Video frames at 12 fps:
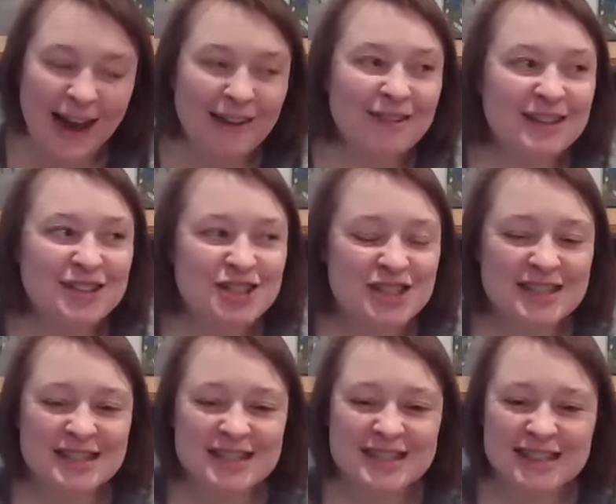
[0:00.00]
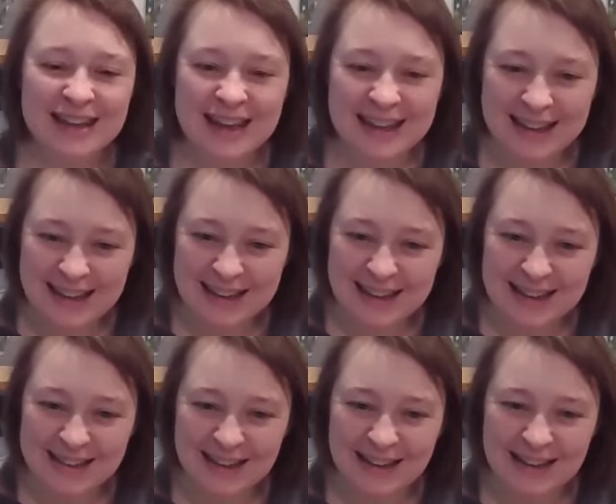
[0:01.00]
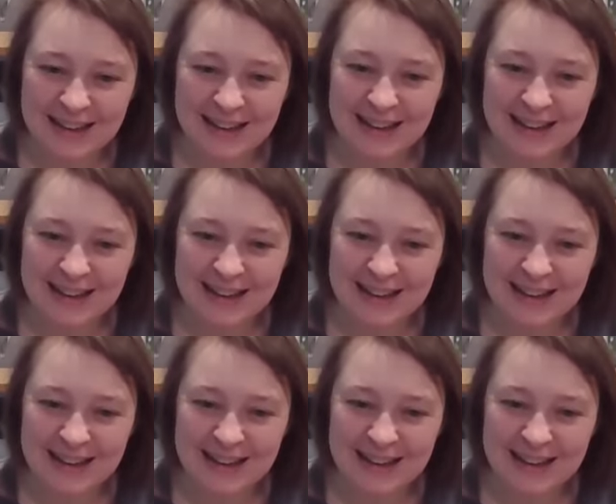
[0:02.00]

I mean, she's sick. Like,